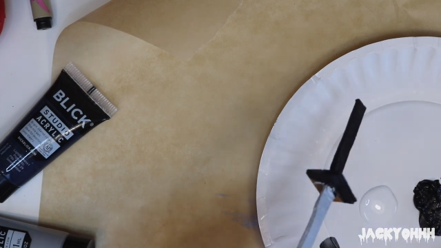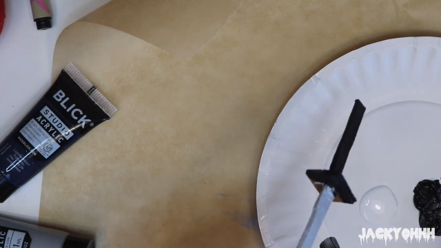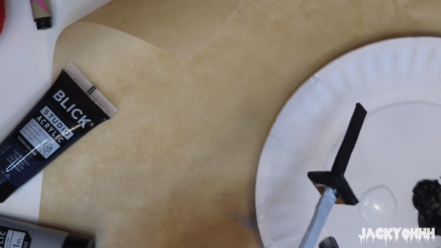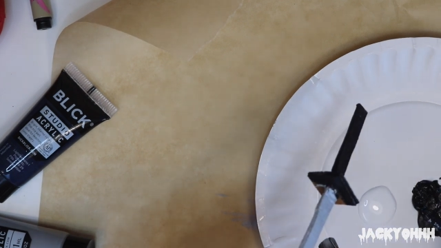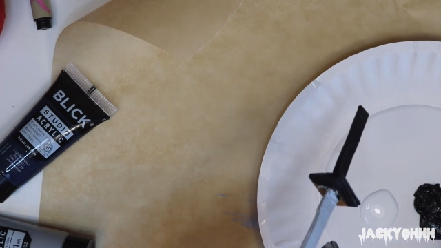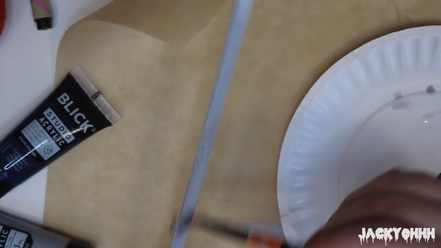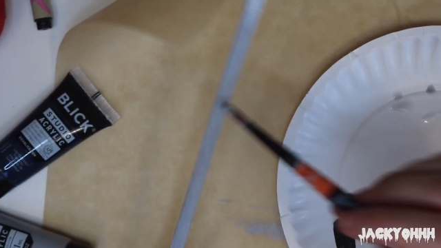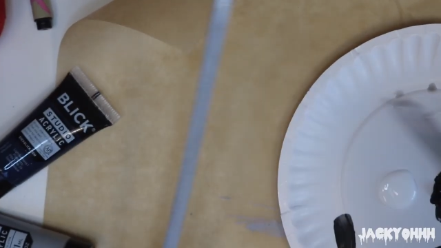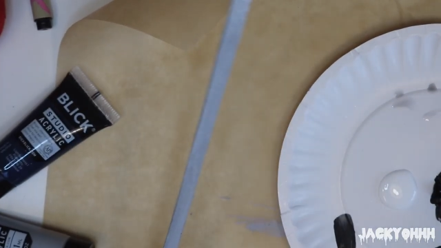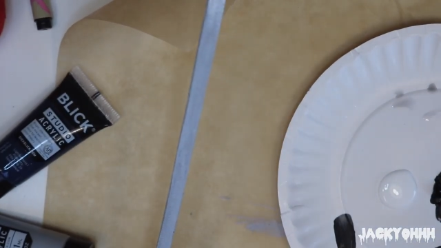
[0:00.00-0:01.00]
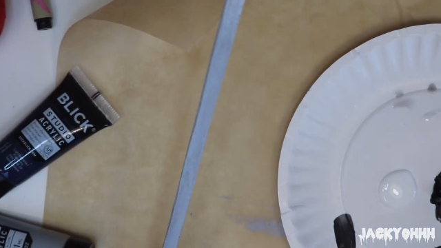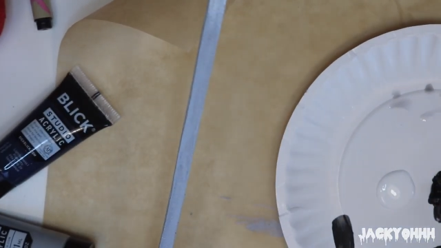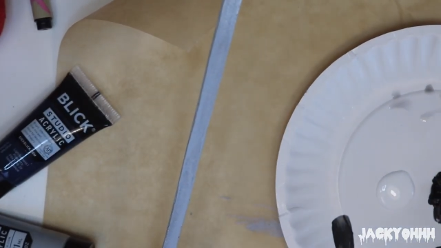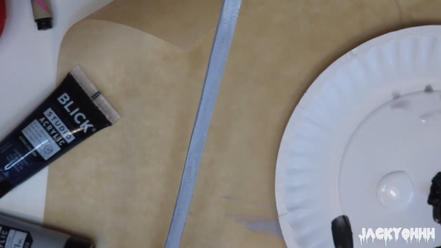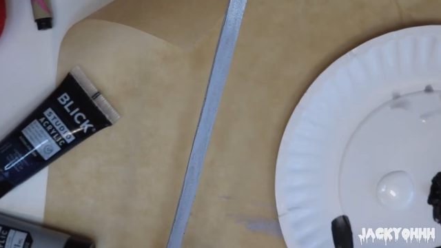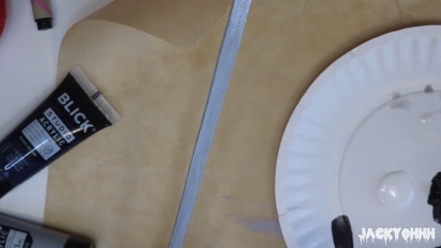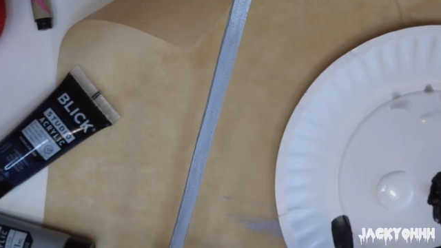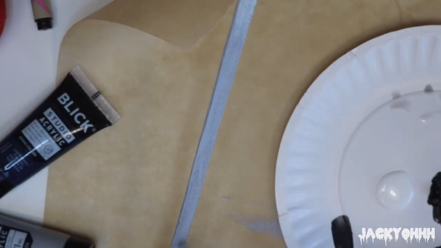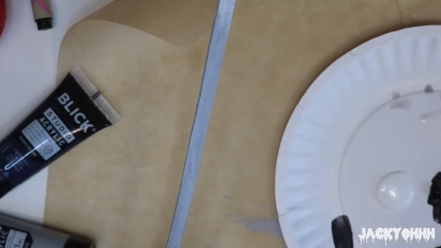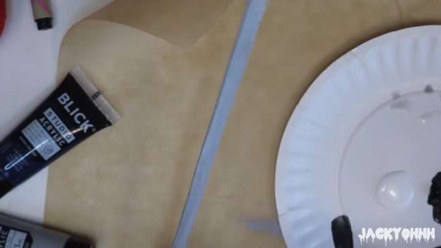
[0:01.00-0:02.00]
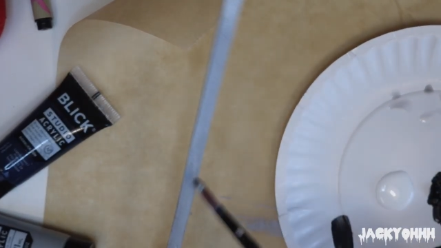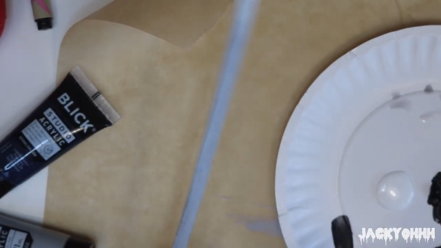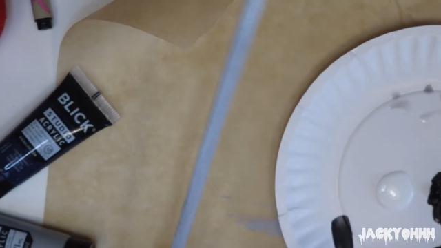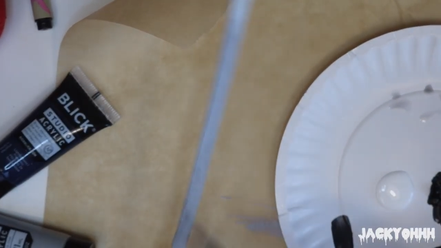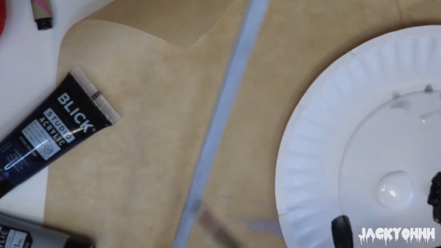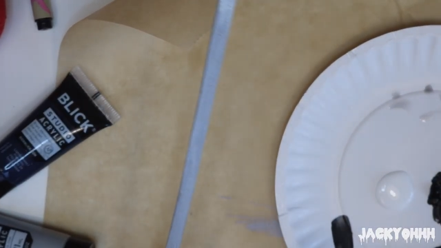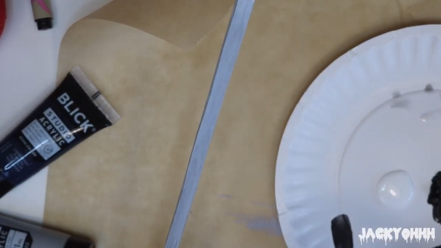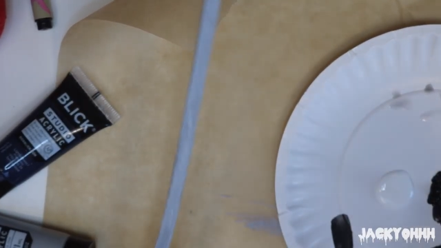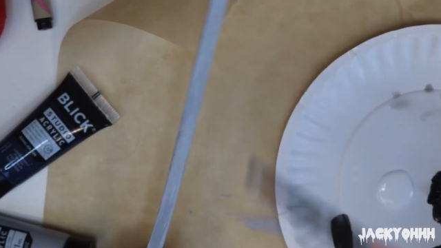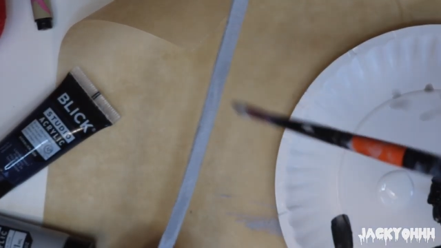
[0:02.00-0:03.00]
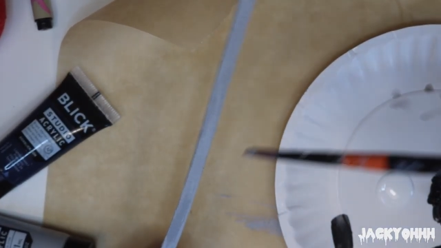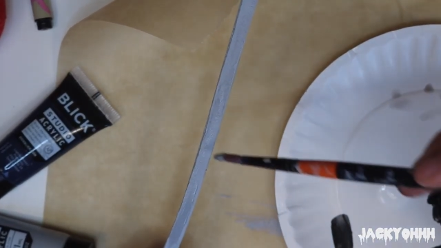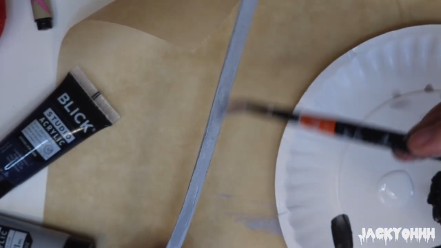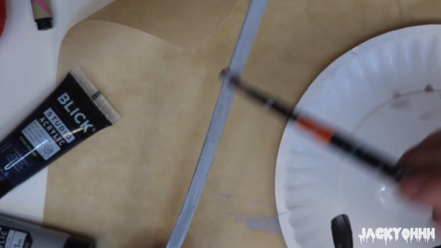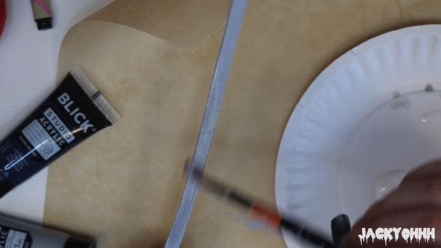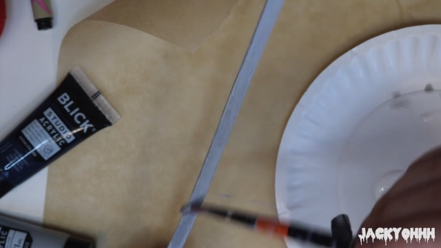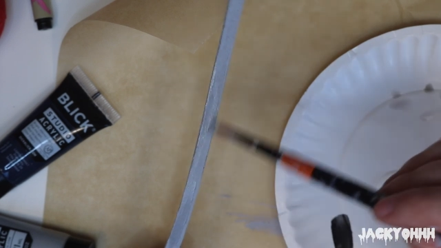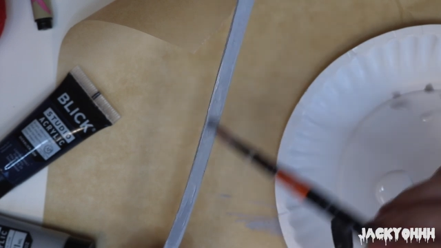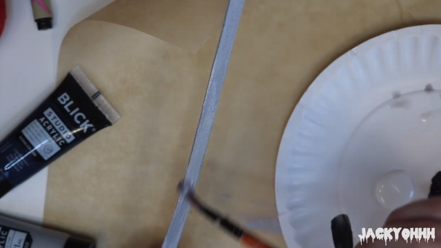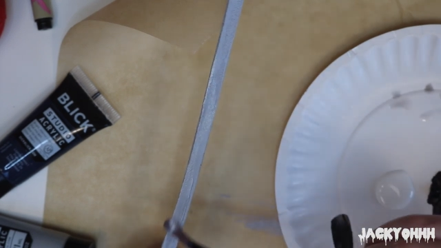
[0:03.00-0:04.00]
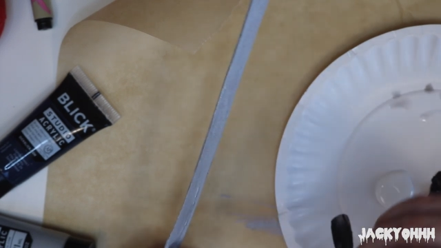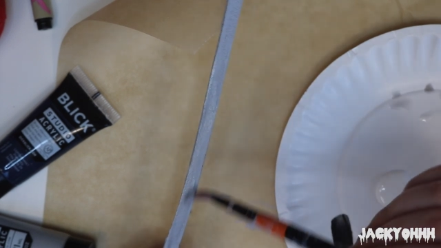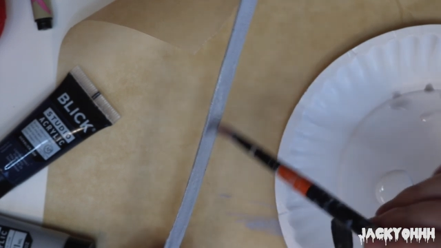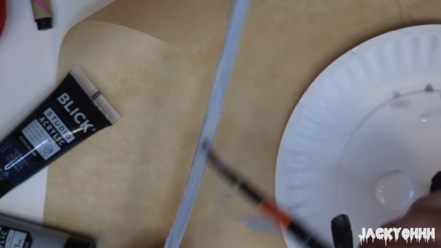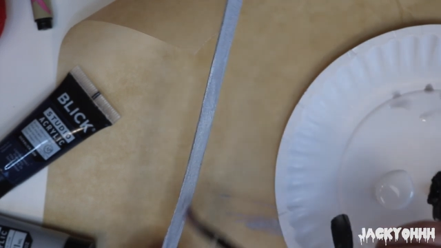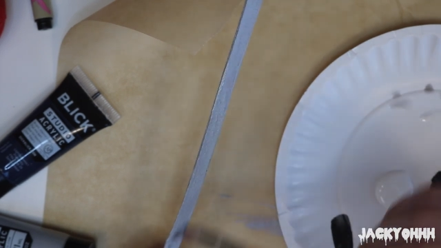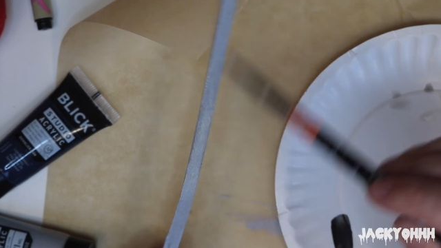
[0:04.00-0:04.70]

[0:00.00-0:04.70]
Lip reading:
Nobody's mouth can be seen.